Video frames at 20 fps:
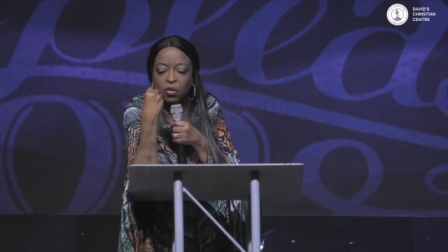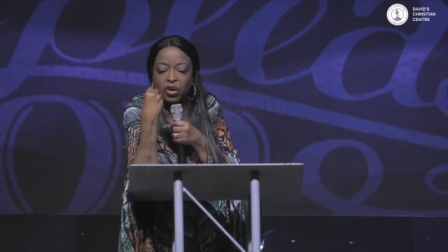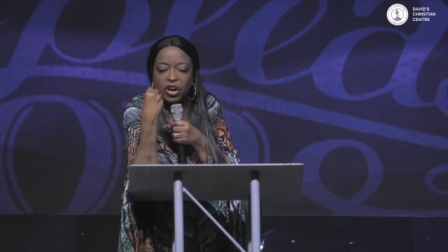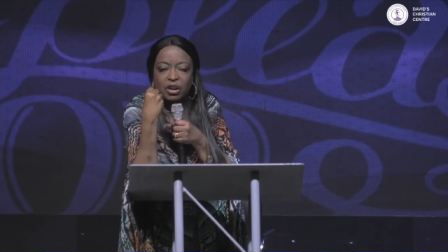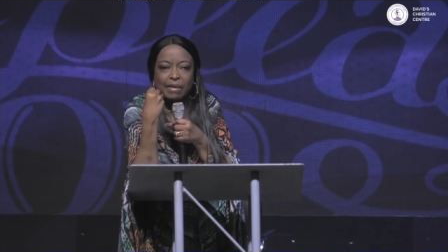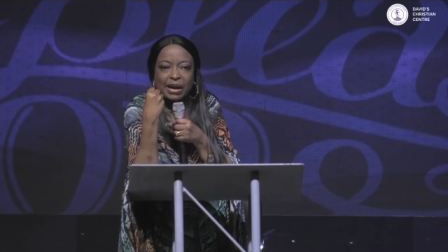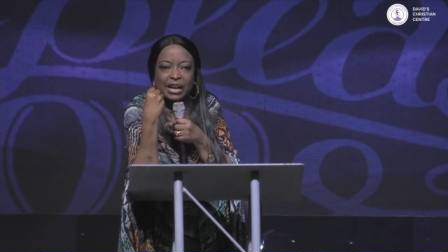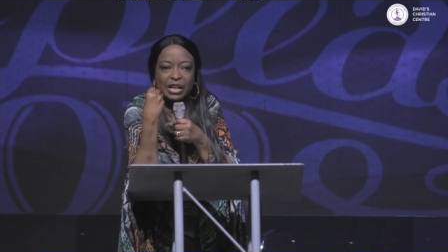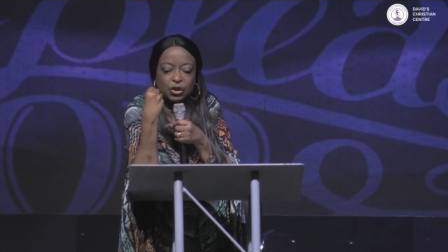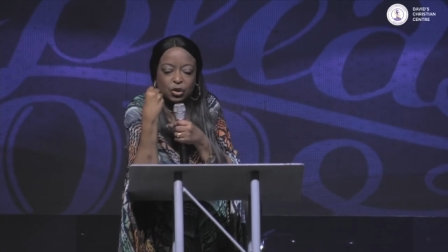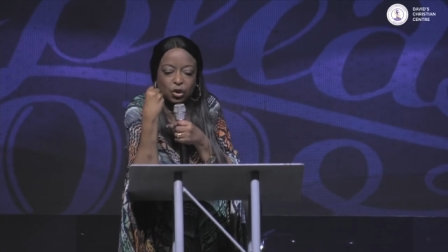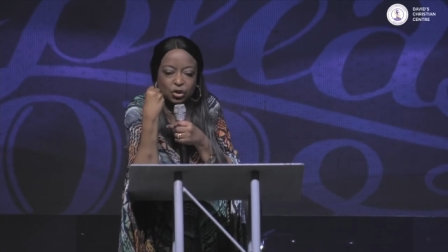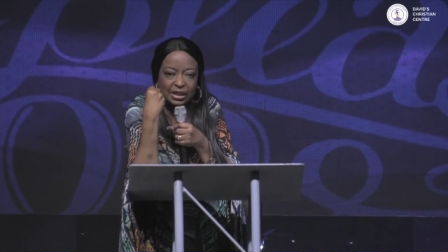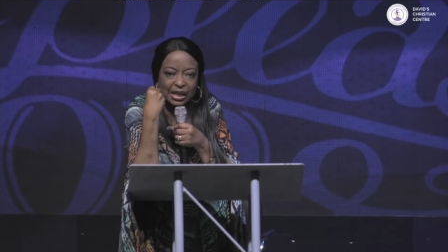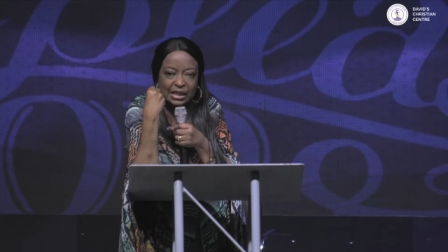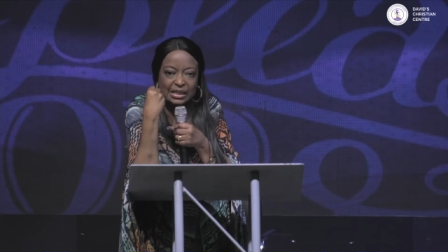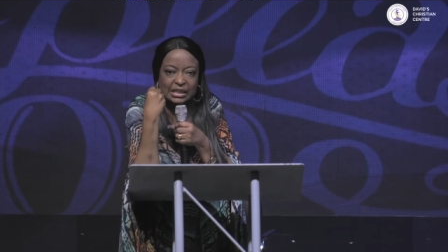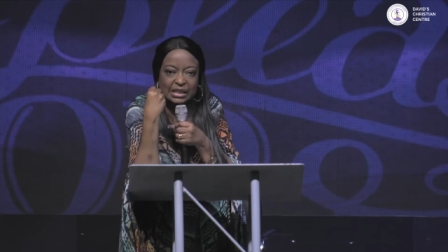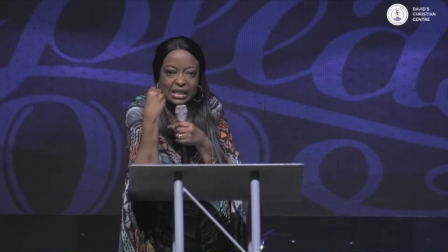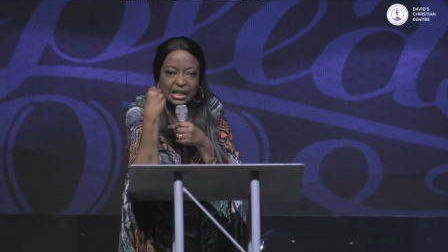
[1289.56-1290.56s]
One of my
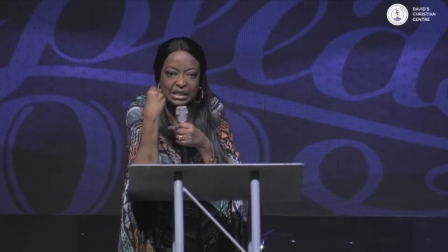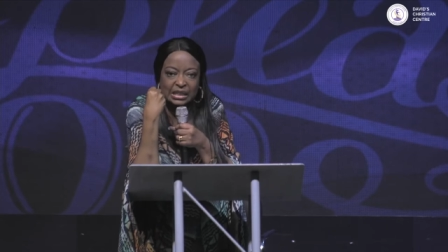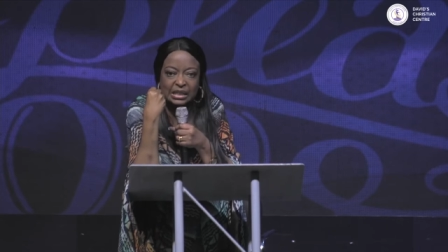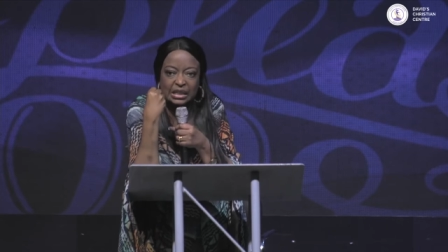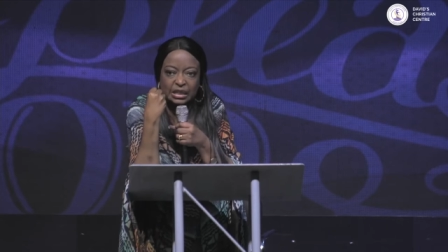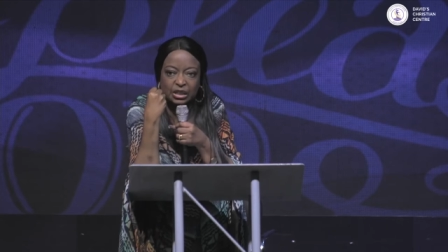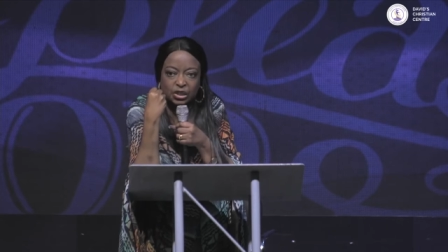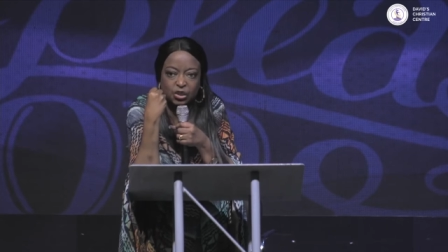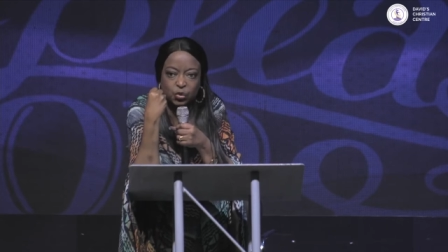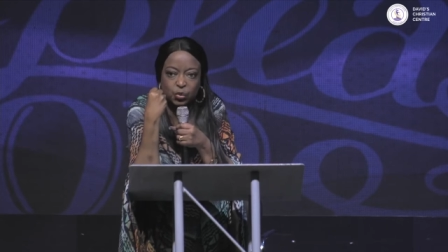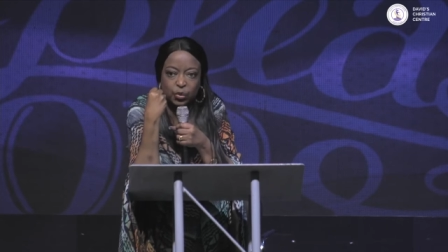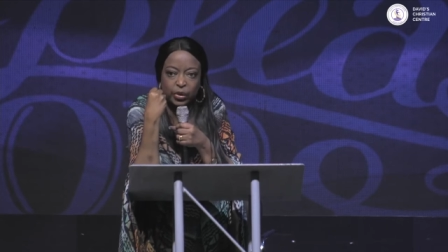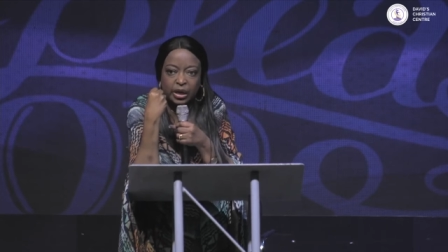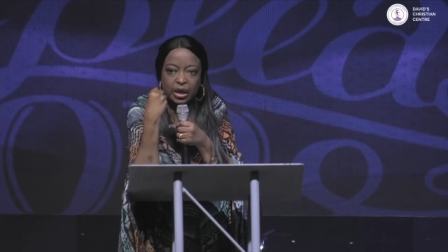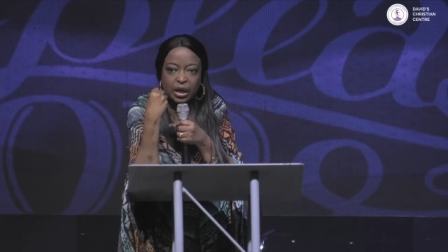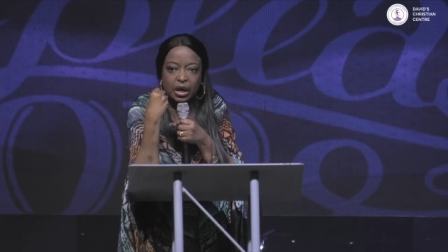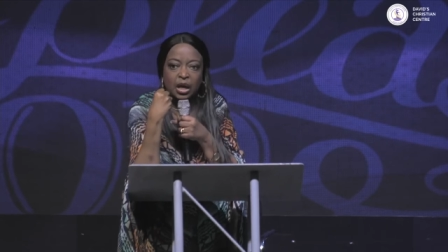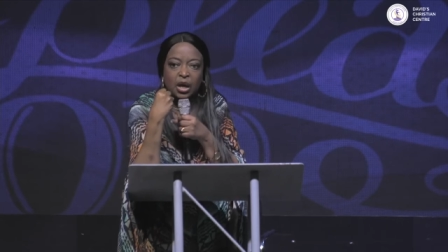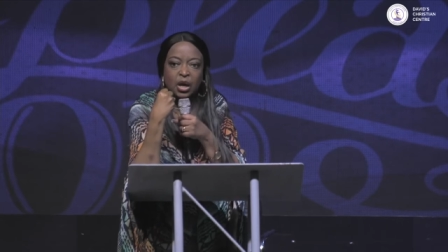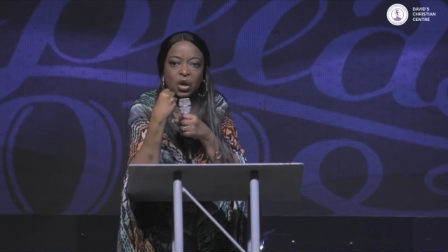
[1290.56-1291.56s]
daughters says it this
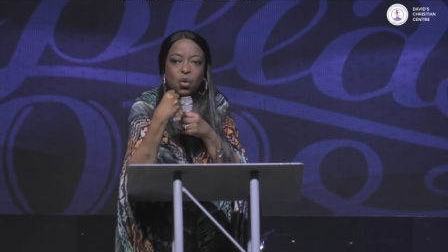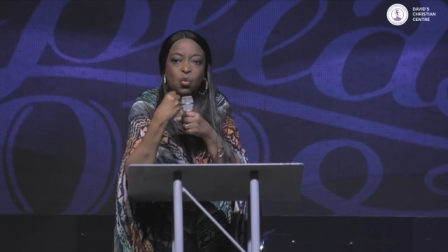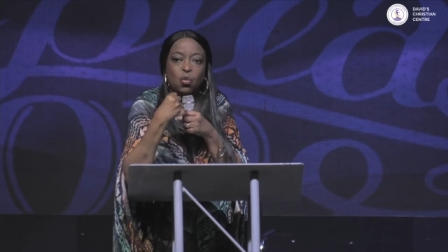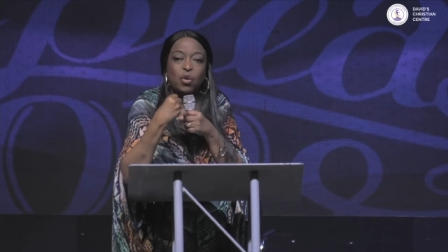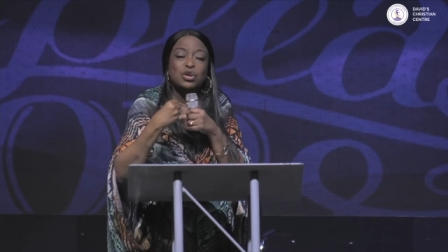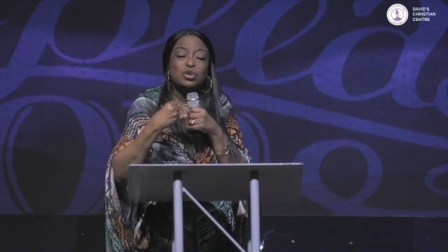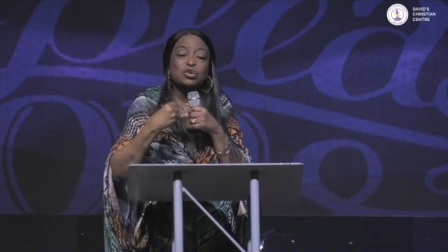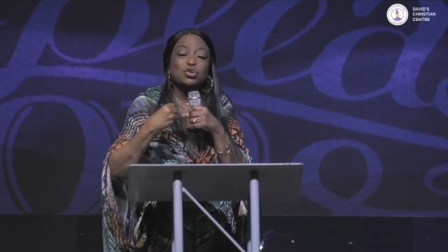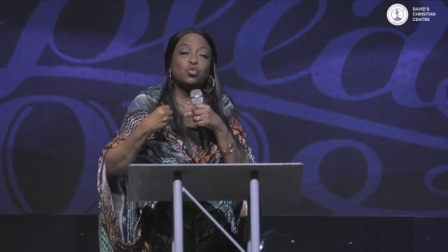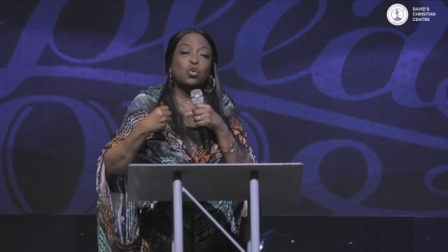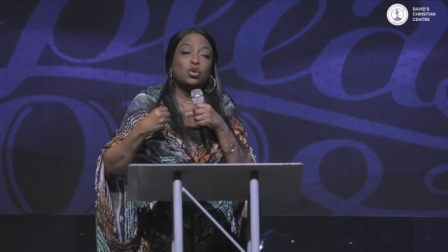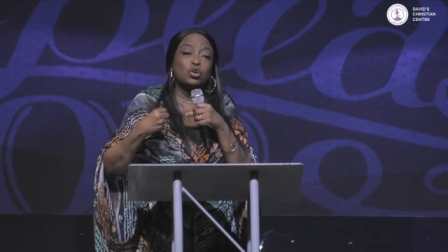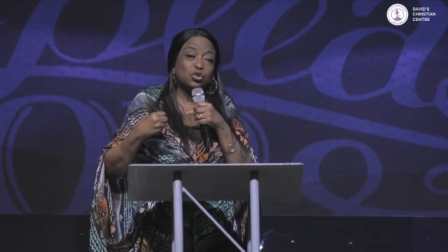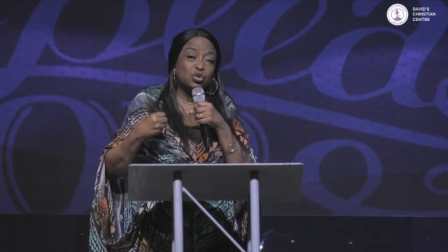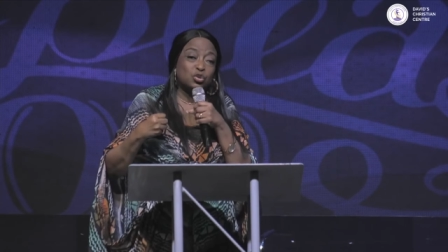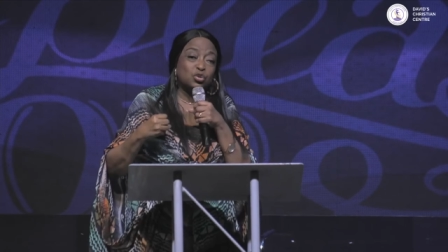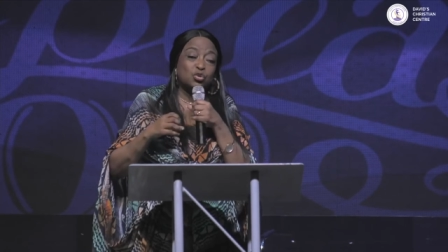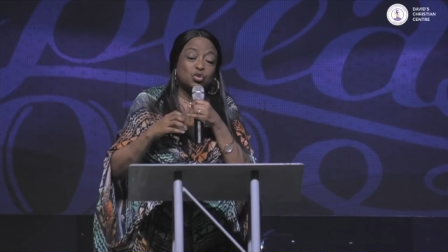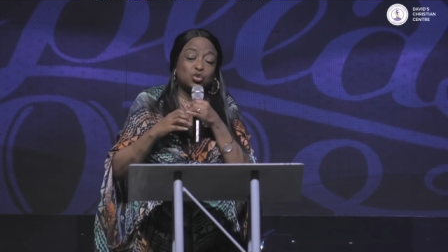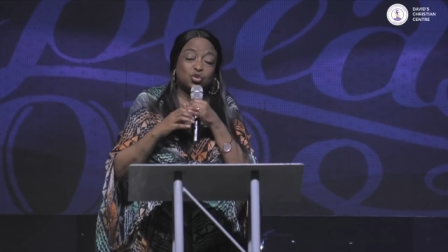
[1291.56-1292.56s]
way when you
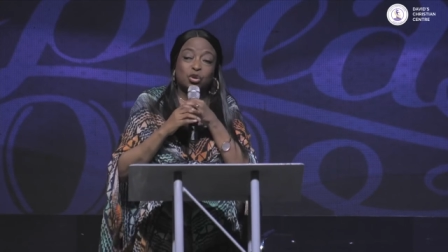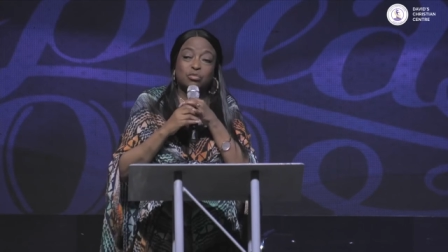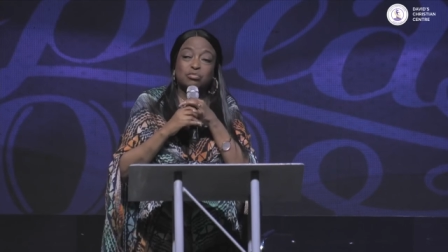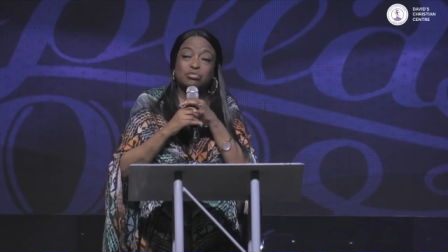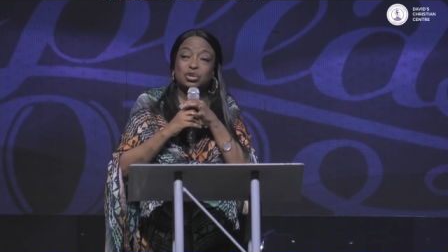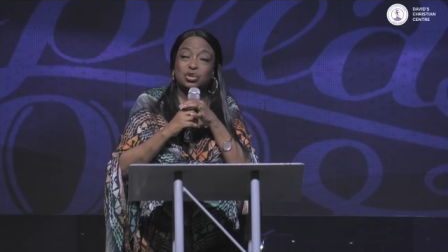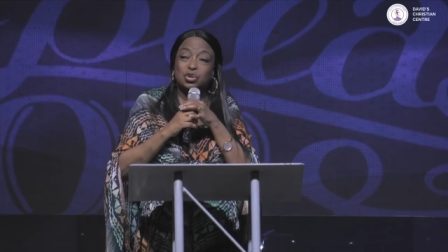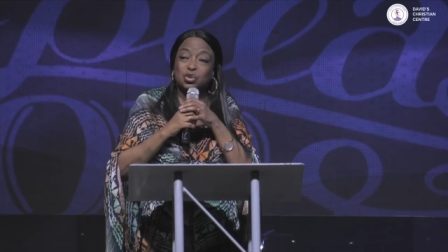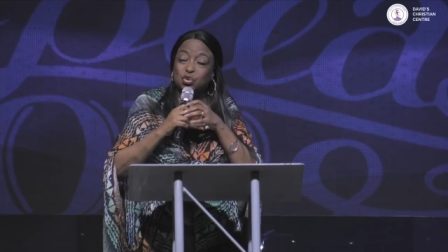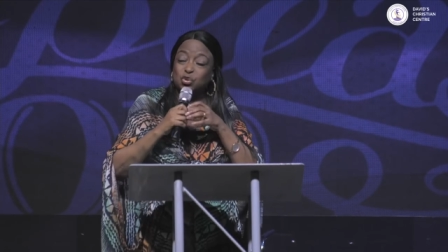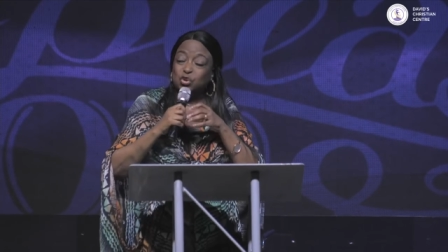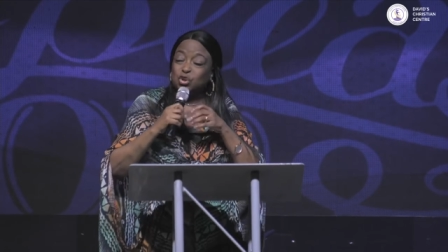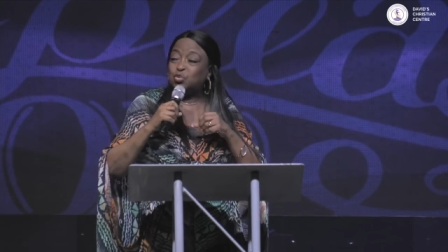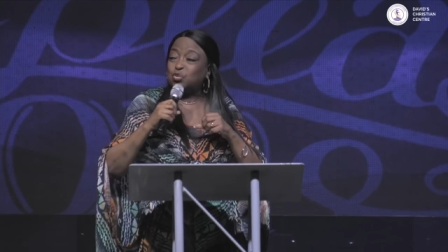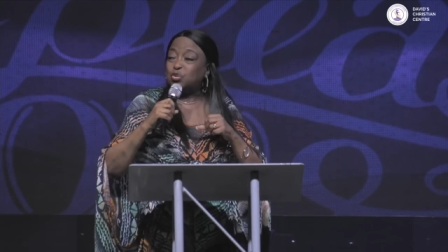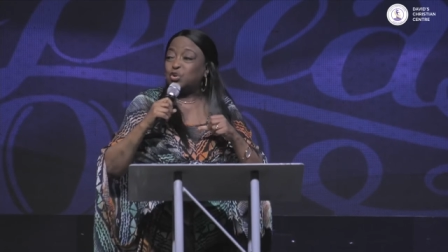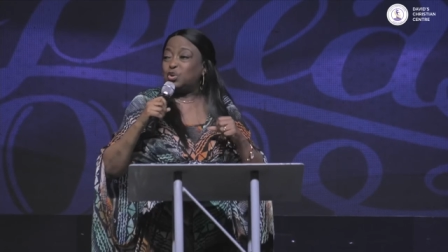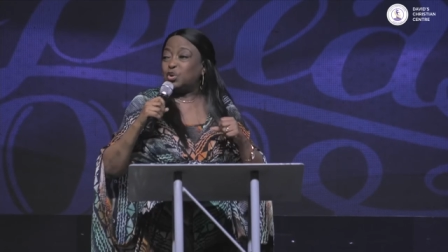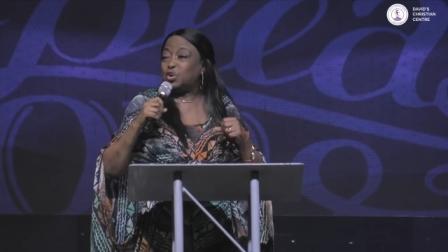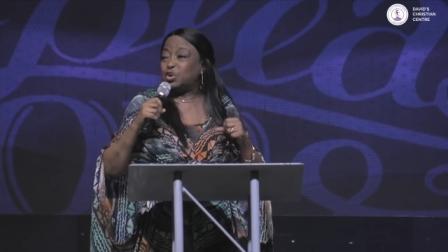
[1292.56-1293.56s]
want to do something, do
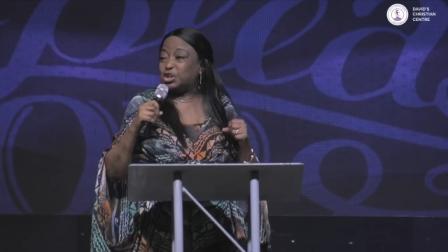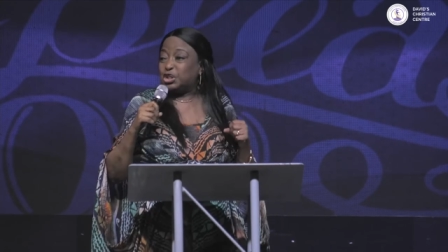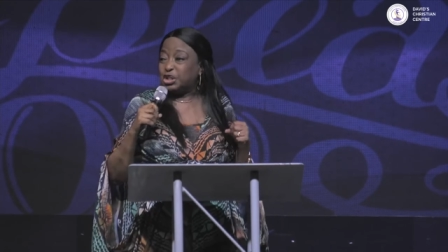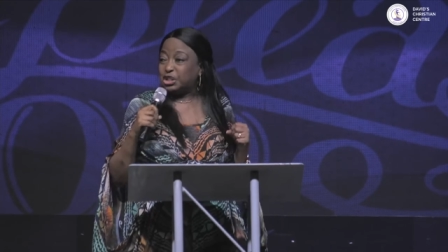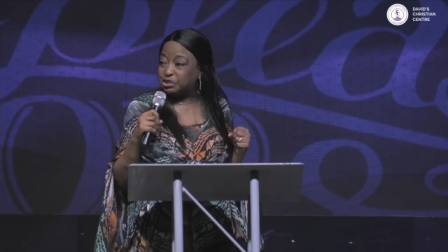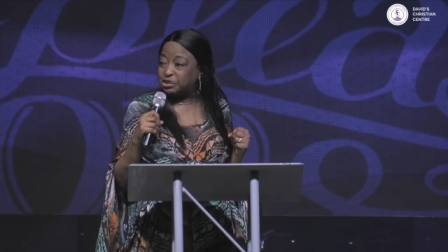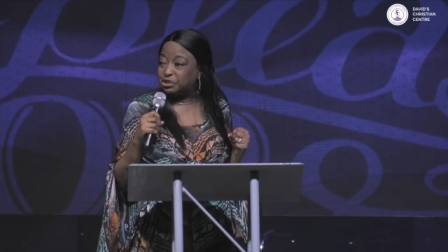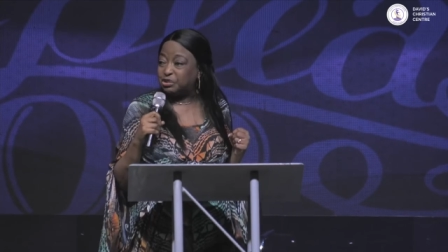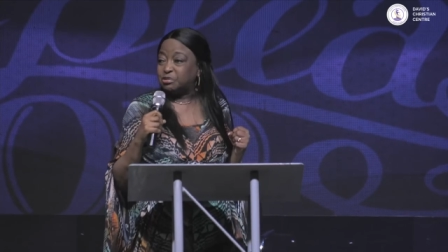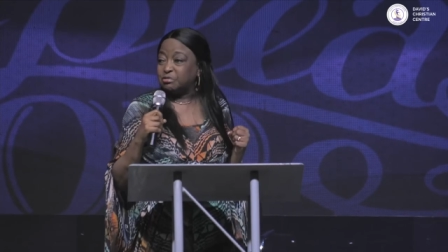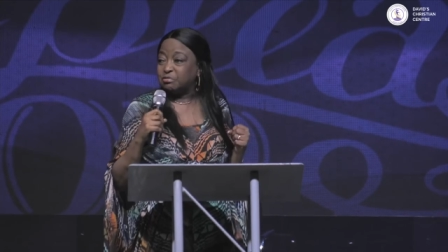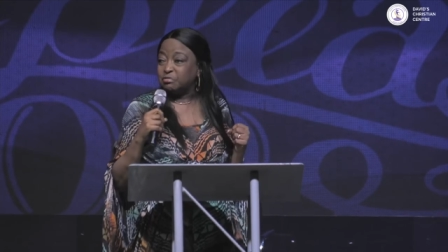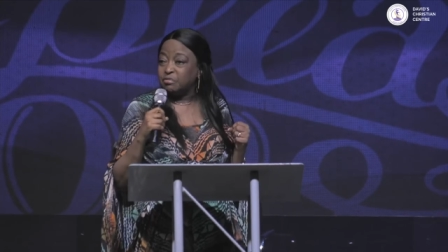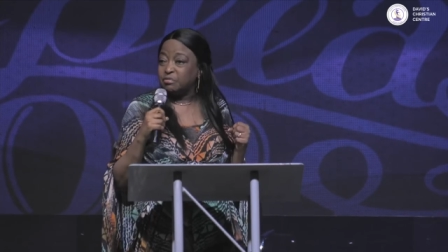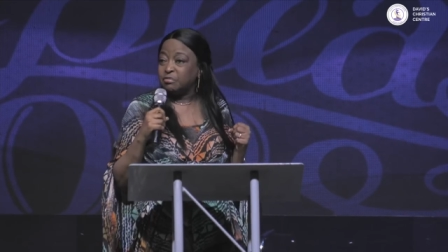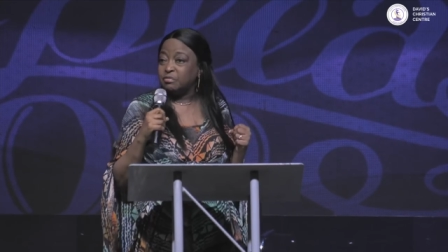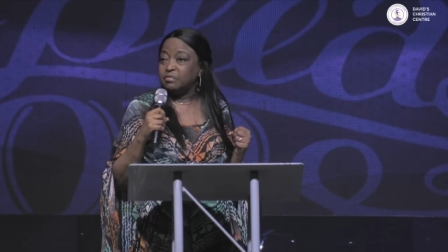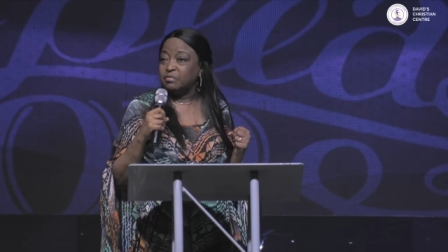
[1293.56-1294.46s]
it with your chest.